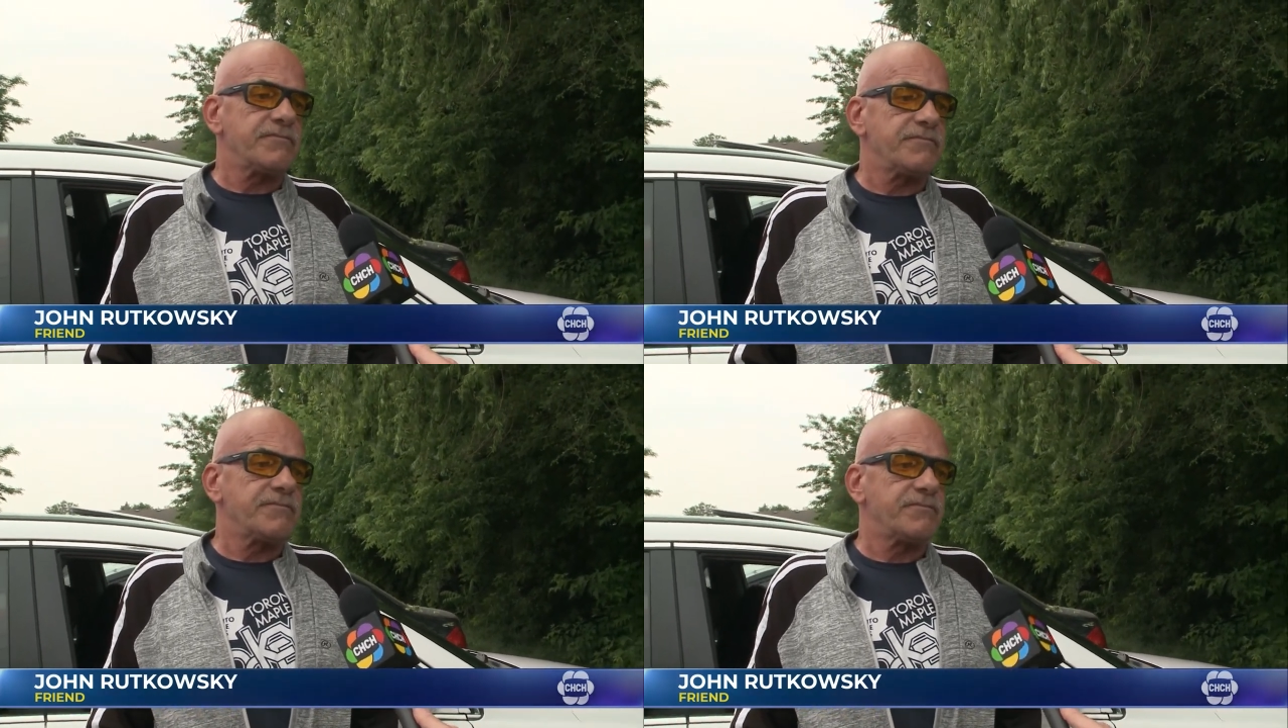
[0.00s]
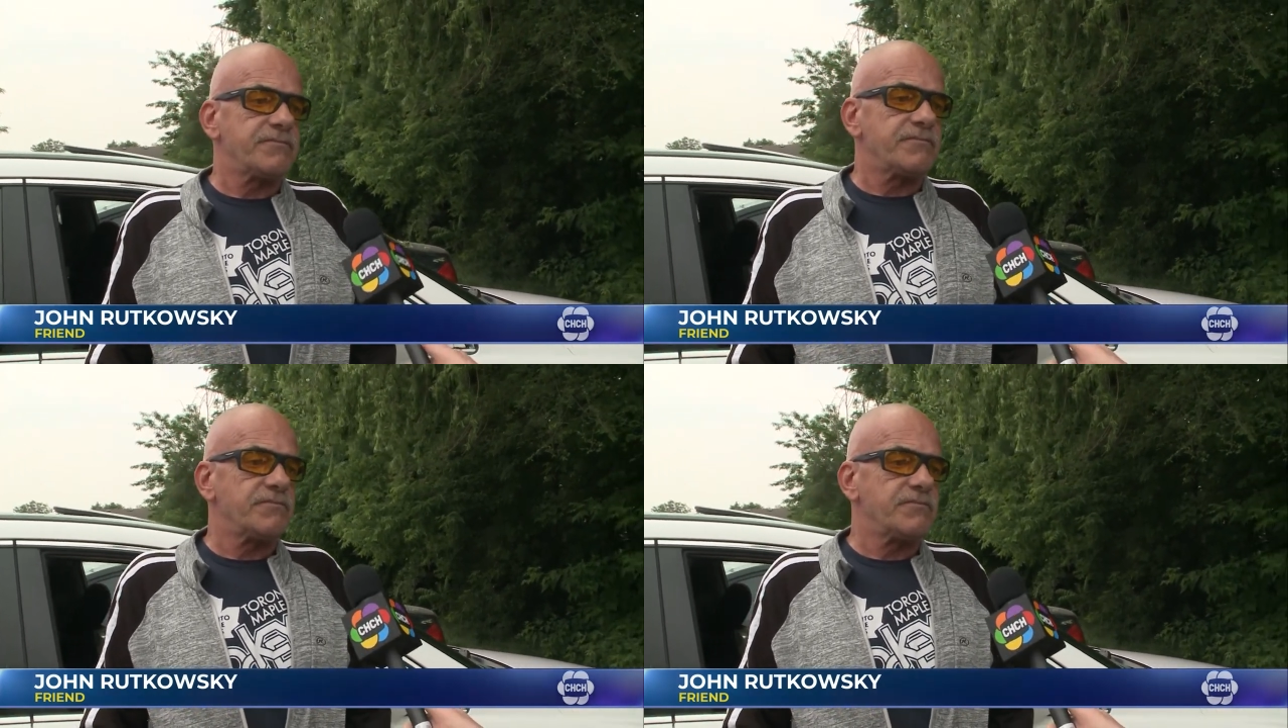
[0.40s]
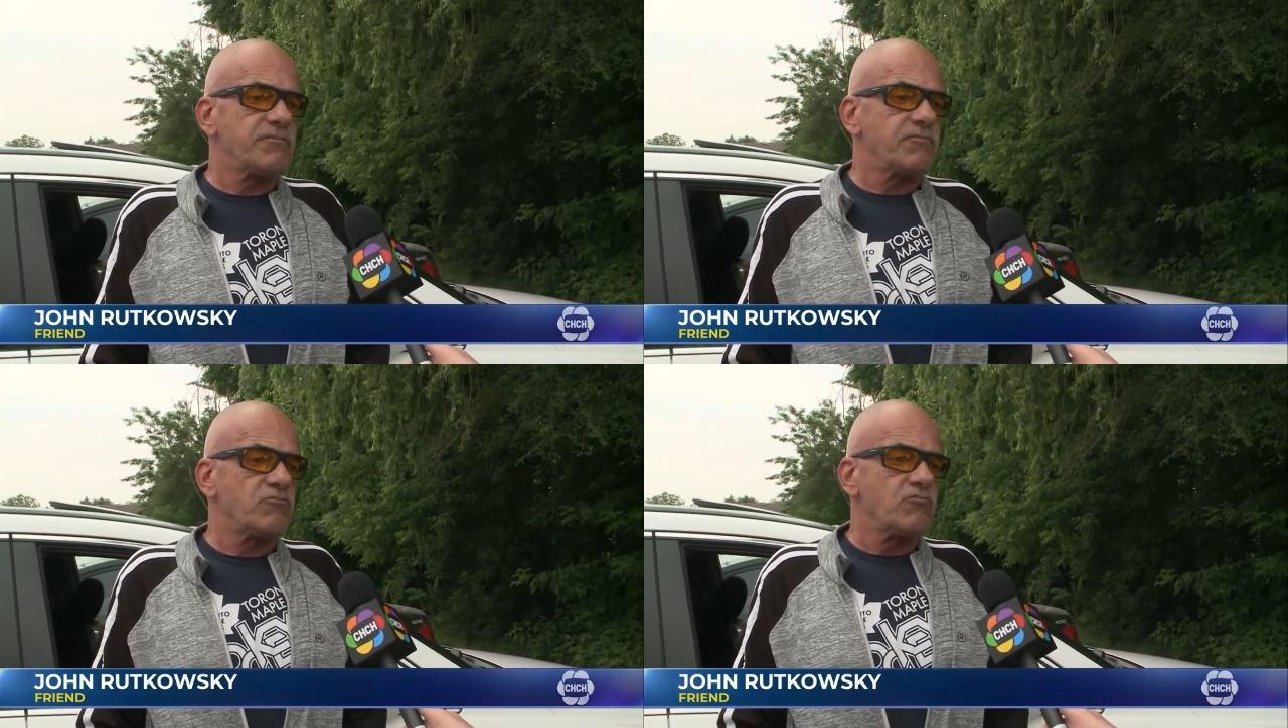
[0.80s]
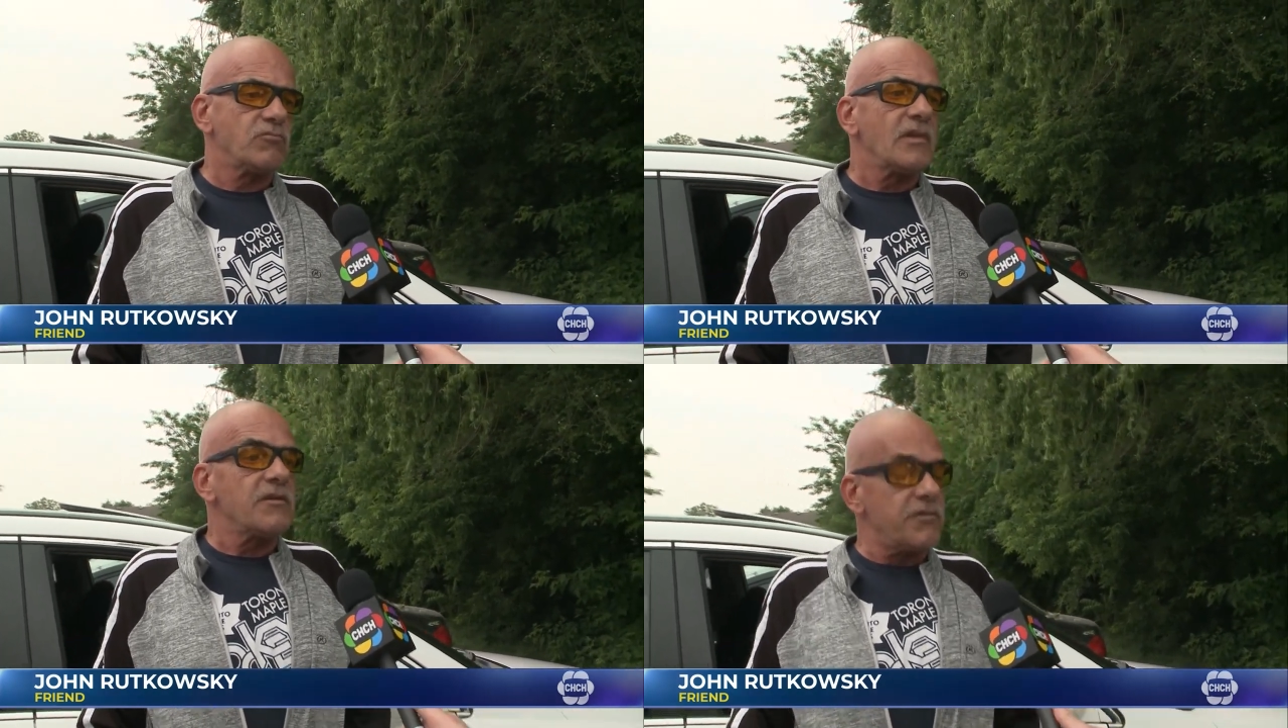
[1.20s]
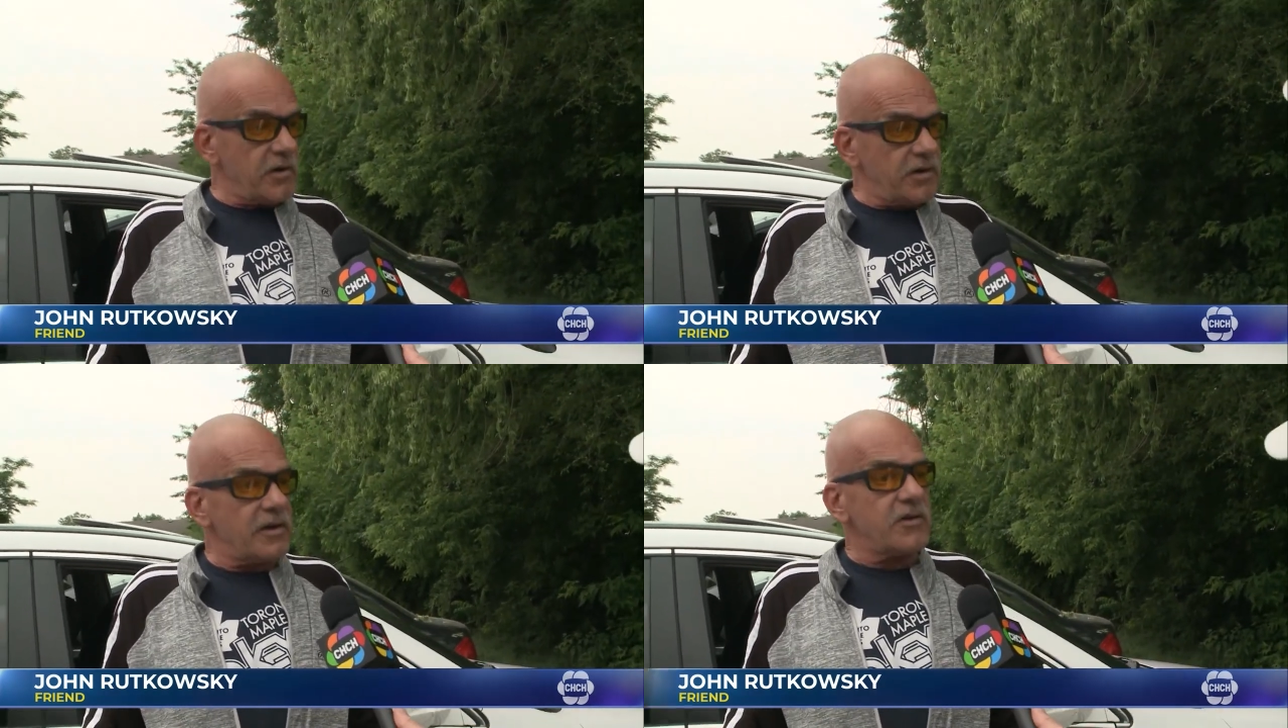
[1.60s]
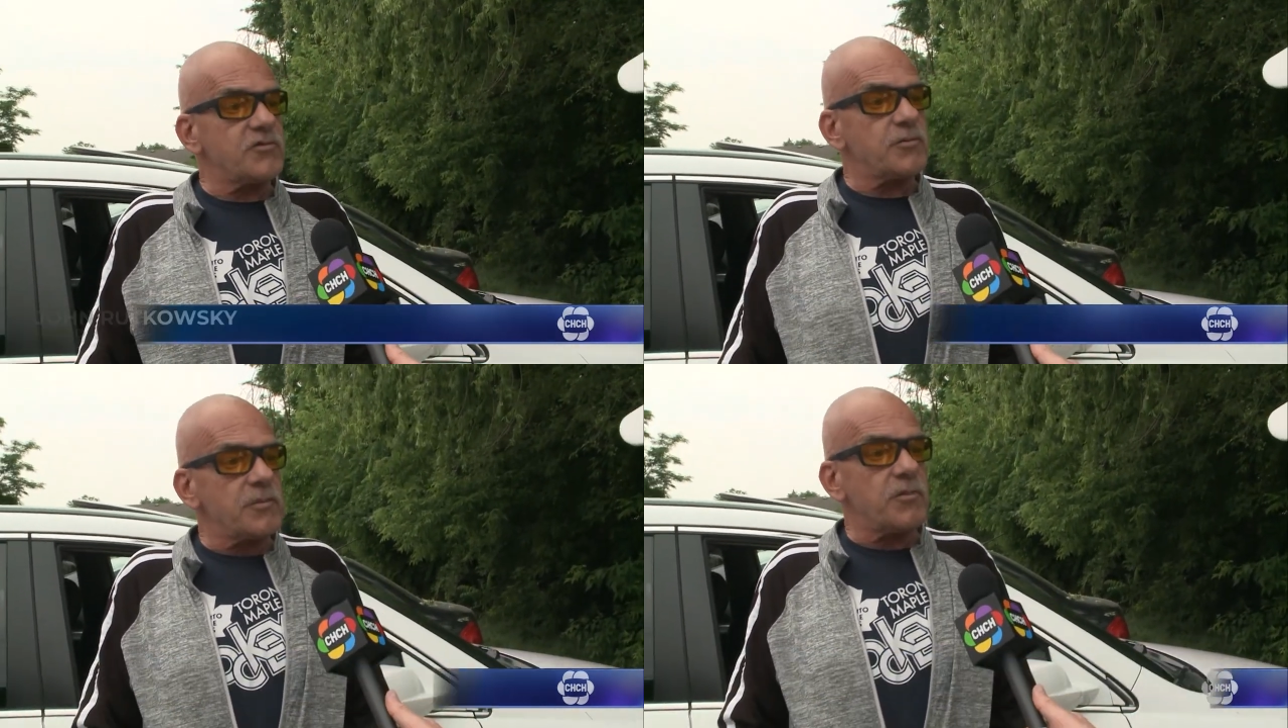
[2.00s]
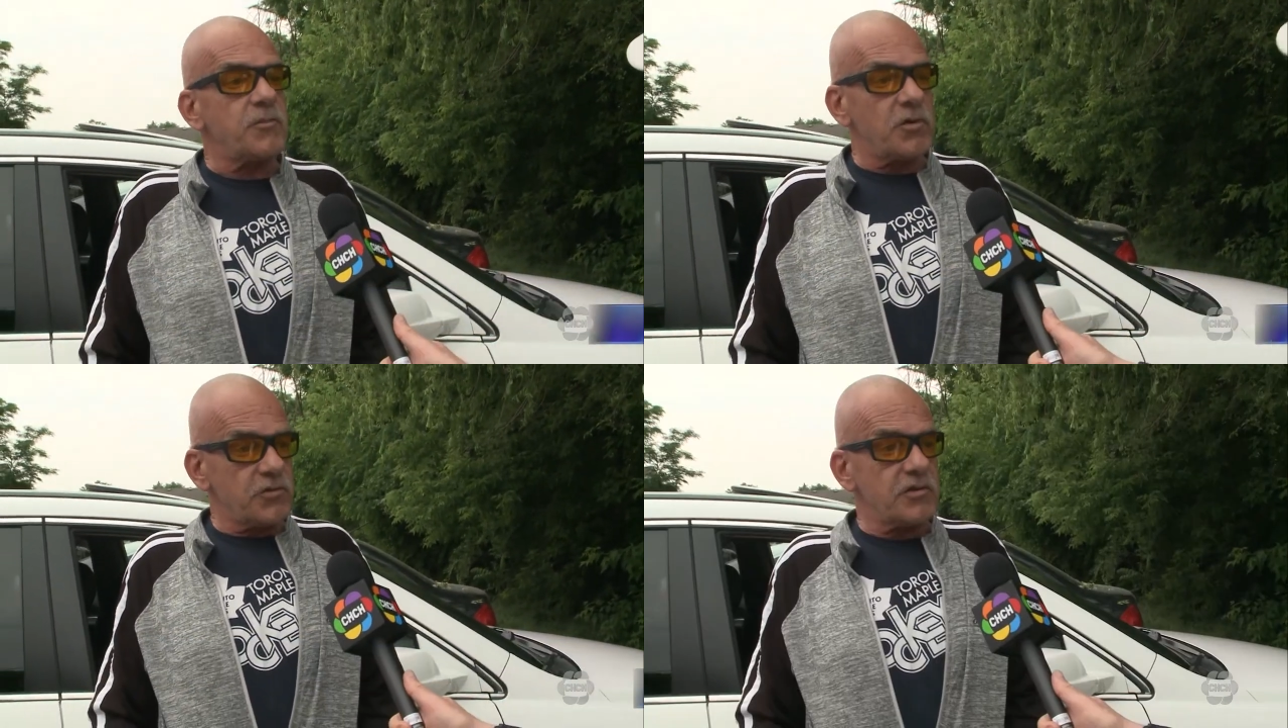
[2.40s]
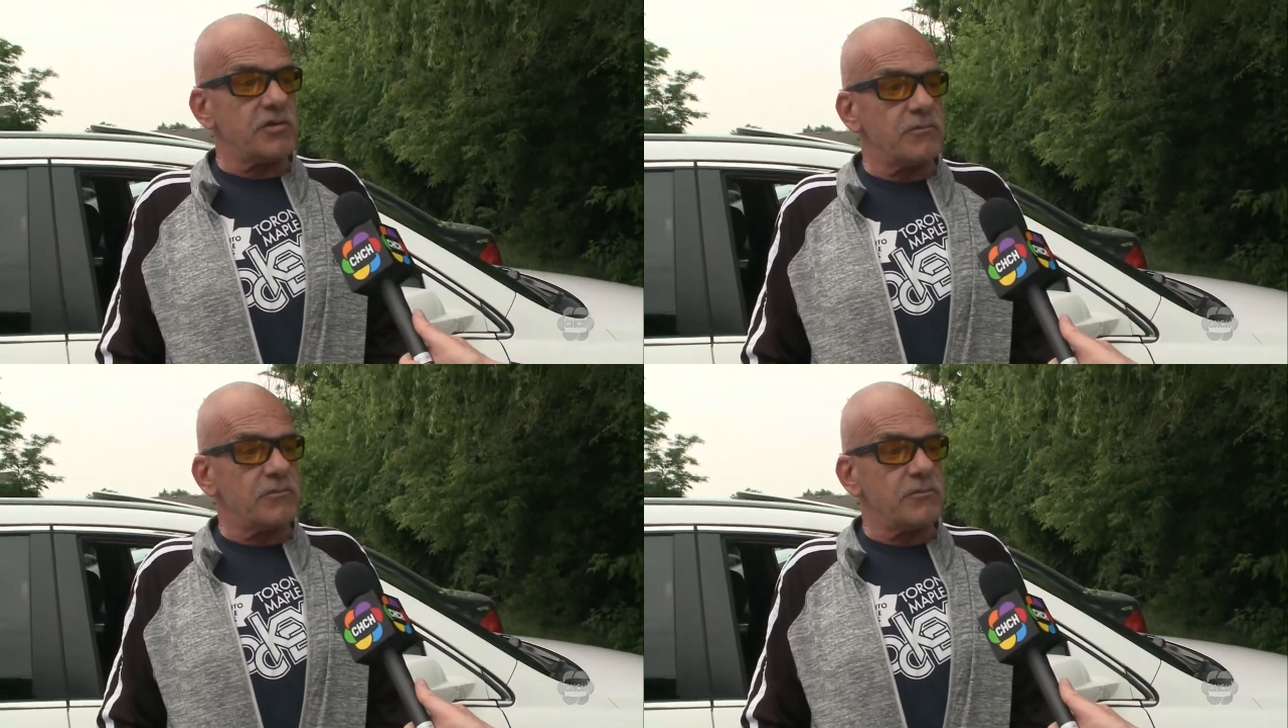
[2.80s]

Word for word: What, what were they like? Good people? Or? Very nice people, both of